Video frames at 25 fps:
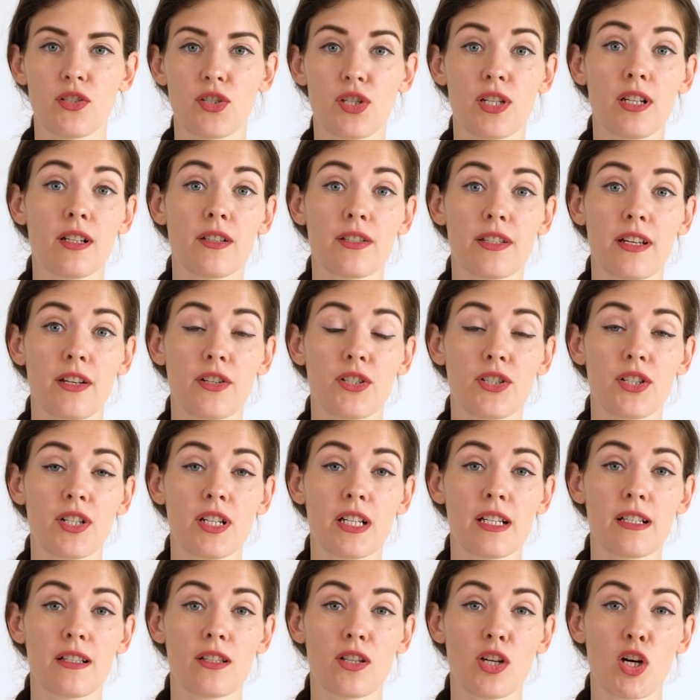Jil Sander
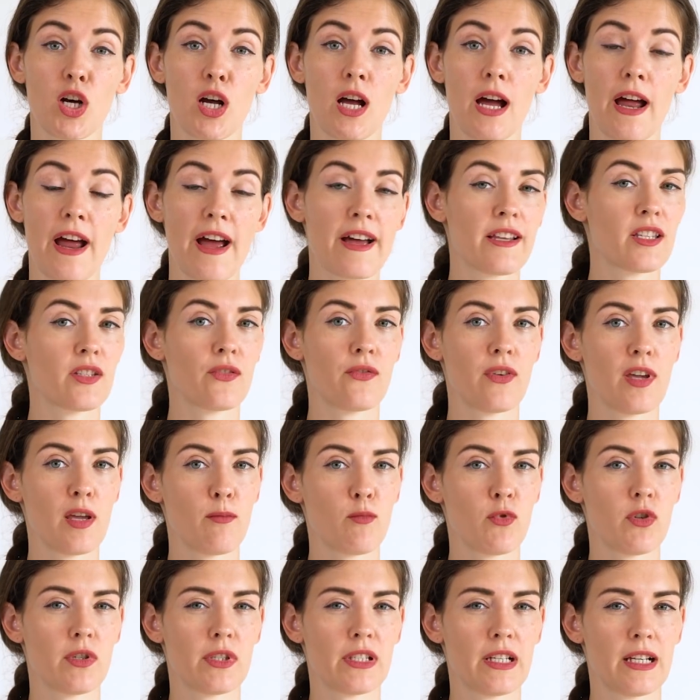is not as
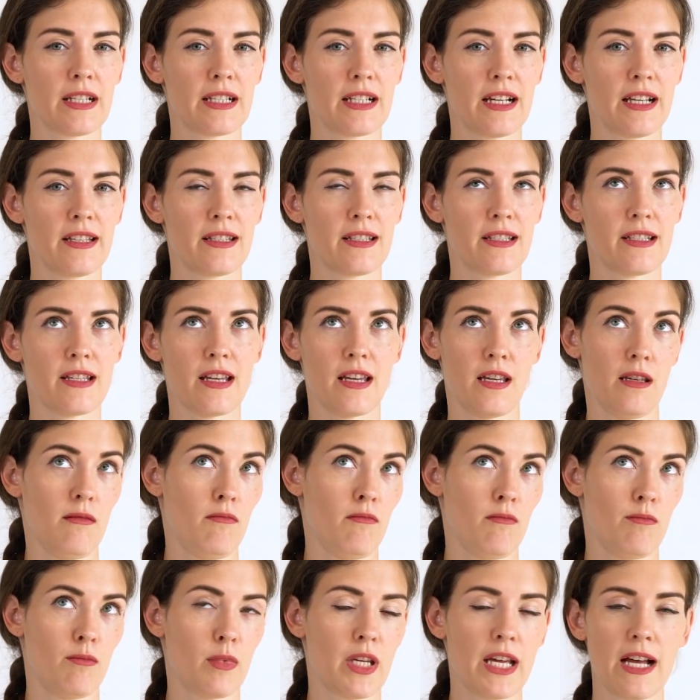famous as, let's say,
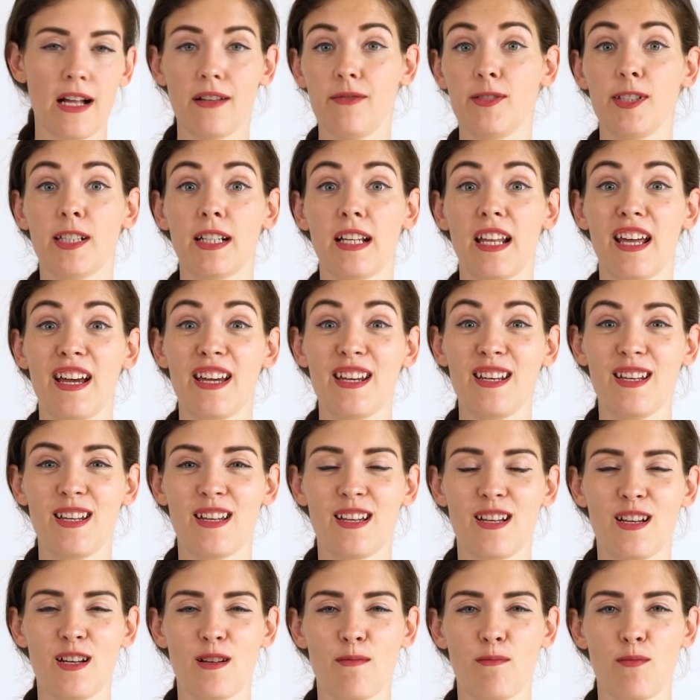Calvin Klein,
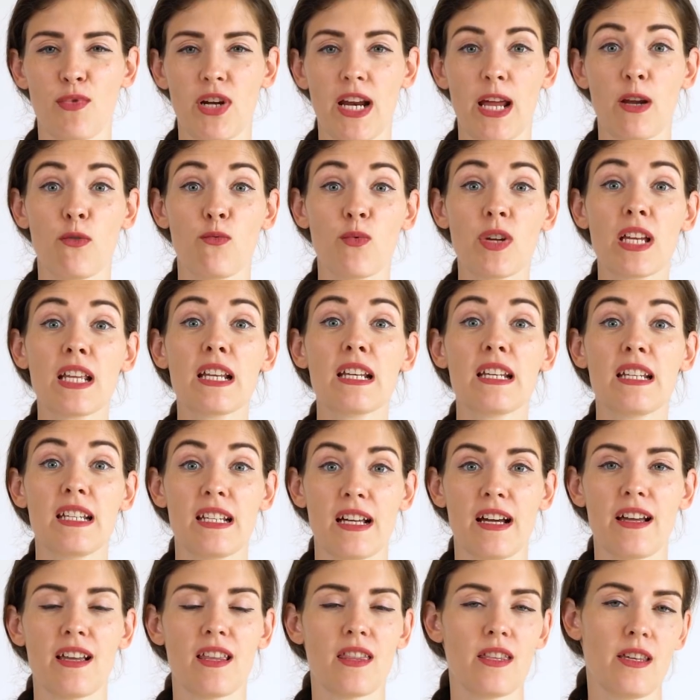but I really
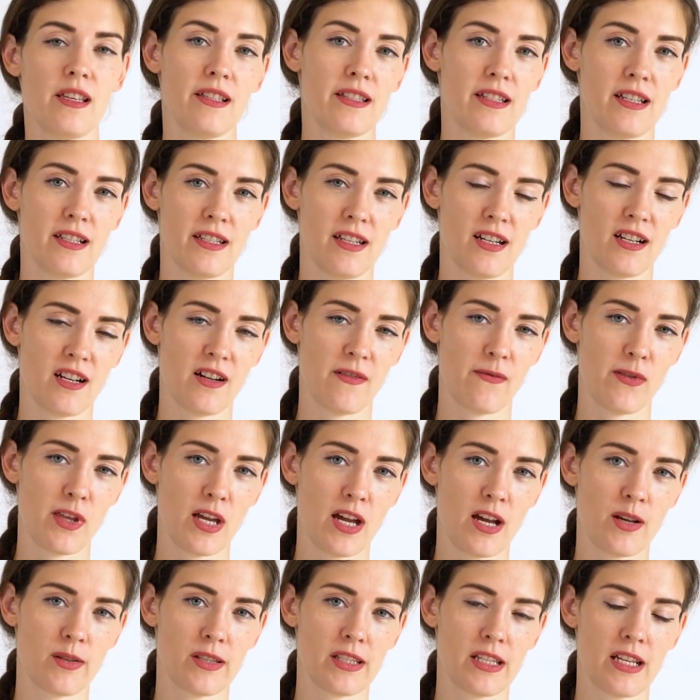like the aesthetic of the
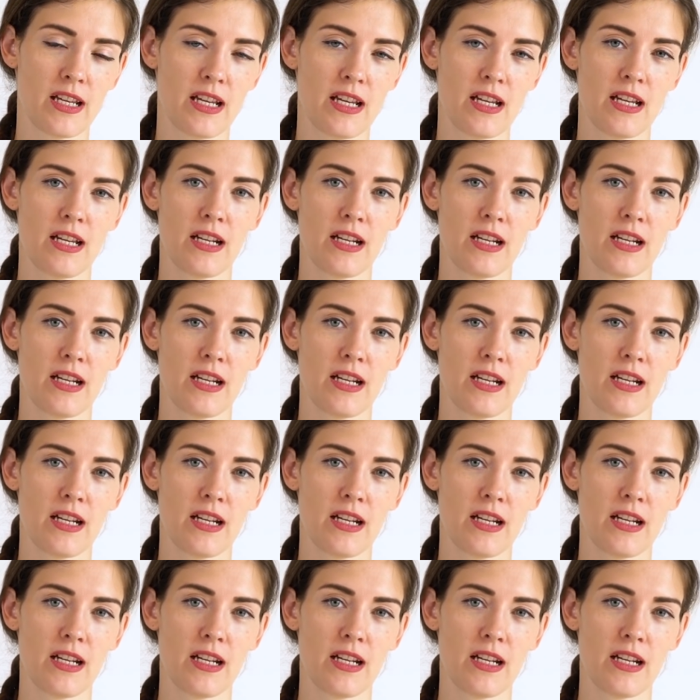house.